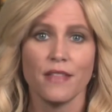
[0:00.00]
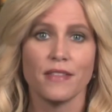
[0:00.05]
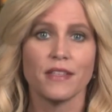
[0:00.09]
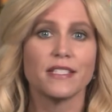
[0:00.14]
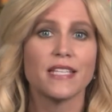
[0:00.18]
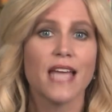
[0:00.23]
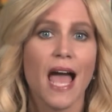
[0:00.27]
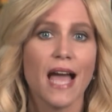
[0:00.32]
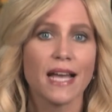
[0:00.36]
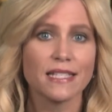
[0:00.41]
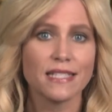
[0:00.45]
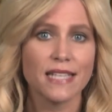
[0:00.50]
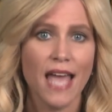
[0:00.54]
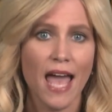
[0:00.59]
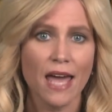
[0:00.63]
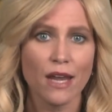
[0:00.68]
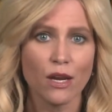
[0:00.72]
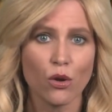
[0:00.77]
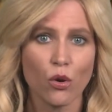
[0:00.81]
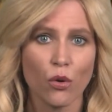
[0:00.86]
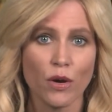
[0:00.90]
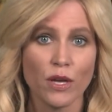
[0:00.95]
The tax
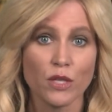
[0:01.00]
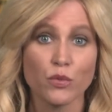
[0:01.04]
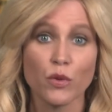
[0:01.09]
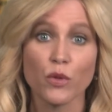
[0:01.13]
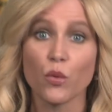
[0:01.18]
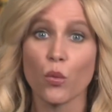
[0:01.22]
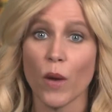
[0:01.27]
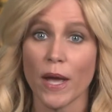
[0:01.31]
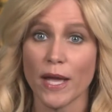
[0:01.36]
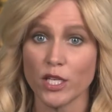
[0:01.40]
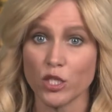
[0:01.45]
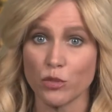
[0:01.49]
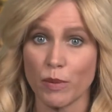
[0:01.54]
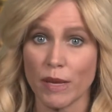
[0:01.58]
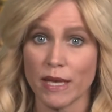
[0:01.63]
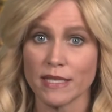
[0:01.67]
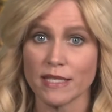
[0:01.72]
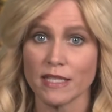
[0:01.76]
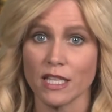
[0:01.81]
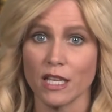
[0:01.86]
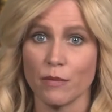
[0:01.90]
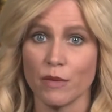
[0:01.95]
categories with
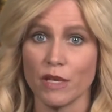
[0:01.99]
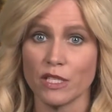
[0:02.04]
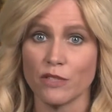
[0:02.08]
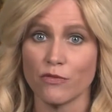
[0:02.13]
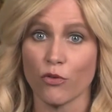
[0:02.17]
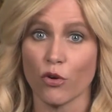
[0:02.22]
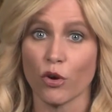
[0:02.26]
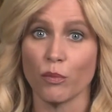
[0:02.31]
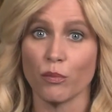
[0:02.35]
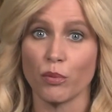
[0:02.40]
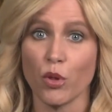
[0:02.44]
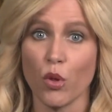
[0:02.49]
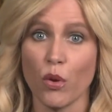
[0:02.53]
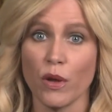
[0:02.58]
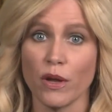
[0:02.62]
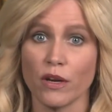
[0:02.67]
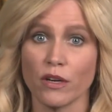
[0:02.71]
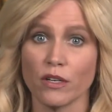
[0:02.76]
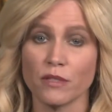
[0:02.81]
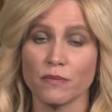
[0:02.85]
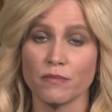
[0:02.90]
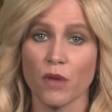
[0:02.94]
wage-based limits for
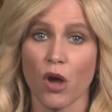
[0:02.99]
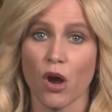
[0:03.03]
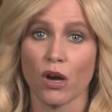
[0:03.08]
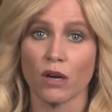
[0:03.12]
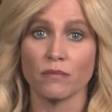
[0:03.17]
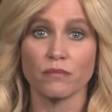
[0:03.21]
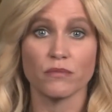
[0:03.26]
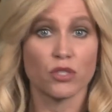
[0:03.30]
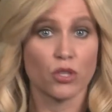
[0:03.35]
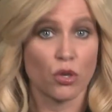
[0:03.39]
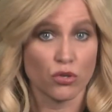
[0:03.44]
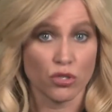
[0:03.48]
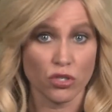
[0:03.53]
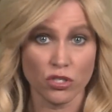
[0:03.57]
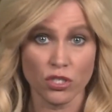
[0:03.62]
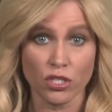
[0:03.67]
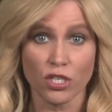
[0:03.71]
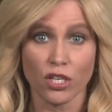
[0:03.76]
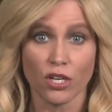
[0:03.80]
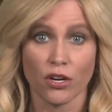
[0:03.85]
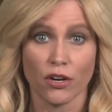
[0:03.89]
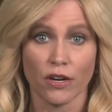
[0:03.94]
employers are Social
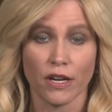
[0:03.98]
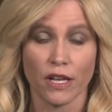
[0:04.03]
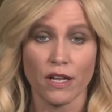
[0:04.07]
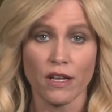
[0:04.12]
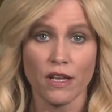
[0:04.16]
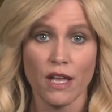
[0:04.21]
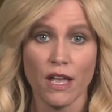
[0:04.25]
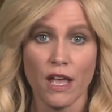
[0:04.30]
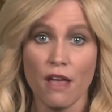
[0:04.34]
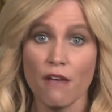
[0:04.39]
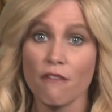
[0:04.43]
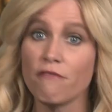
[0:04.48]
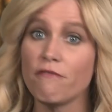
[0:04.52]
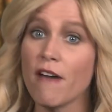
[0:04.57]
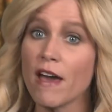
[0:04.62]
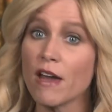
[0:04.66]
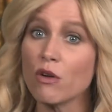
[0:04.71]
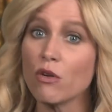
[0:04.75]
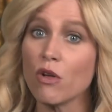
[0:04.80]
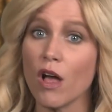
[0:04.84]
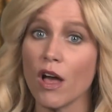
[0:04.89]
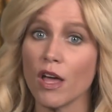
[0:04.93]
Security,
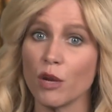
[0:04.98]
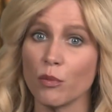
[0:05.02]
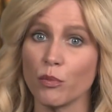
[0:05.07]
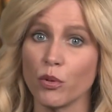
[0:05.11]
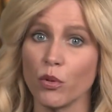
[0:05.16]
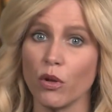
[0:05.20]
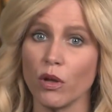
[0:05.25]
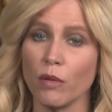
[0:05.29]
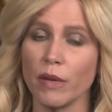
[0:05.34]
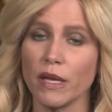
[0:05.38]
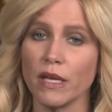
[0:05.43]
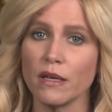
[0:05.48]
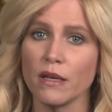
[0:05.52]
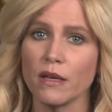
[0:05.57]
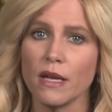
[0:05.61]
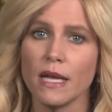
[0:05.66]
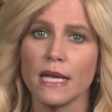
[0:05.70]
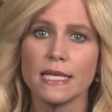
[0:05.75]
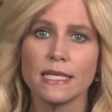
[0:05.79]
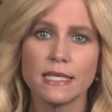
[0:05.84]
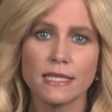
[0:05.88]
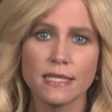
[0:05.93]
federal unemployment,
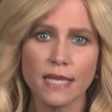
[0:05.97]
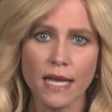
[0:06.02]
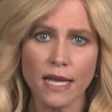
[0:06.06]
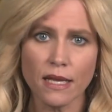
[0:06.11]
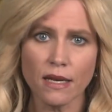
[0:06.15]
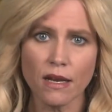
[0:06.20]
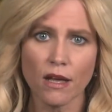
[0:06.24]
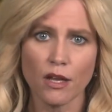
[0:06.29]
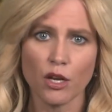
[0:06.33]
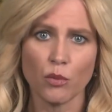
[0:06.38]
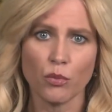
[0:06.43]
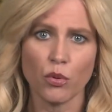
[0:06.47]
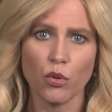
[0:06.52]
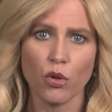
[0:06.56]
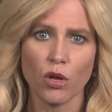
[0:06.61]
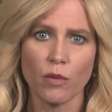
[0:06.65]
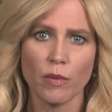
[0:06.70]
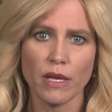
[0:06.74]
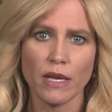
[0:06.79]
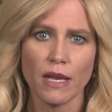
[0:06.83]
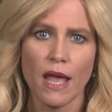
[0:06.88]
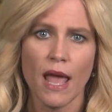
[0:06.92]
state
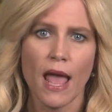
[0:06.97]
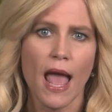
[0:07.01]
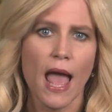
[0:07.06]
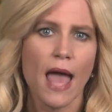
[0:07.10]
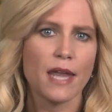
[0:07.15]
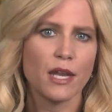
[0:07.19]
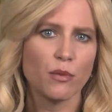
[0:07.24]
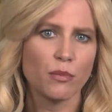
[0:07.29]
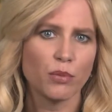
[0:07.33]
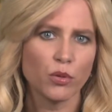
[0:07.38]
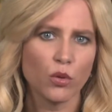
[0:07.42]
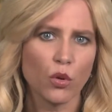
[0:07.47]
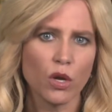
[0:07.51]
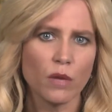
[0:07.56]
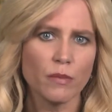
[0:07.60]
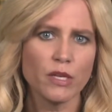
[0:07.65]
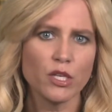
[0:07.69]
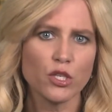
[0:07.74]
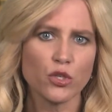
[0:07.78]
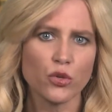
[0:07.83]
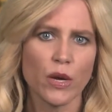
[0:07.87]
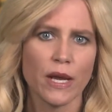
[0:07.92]
unemployment, and
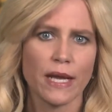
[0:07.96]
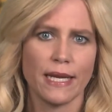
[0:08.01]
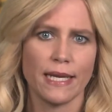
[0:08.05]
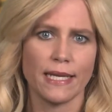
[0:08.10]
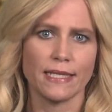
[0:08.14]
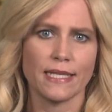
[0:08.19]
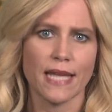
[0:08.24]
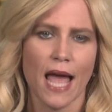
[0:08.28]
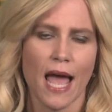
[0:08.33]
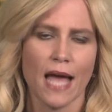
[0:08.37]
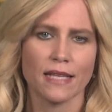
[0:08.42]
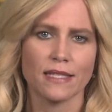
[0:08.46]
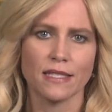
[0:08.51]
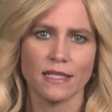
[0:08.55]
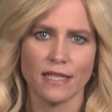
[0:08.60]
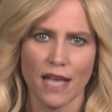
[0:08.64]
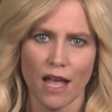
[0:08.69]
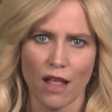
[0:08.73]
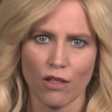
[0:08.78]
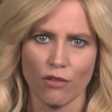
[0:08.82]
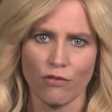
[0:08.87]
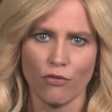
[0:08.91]
employment training tax in
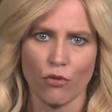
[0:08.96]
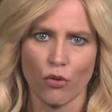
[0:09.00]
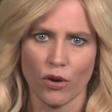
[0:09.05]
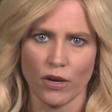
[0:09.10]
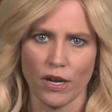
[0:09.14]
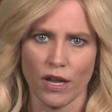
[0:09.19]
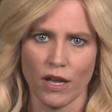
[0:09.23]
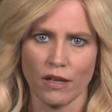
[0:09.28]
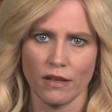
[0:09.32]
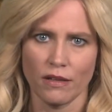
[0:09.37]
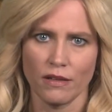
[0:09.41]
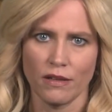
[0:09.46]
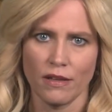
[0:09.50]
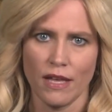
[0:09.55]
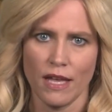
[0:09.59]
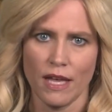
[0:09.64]
California.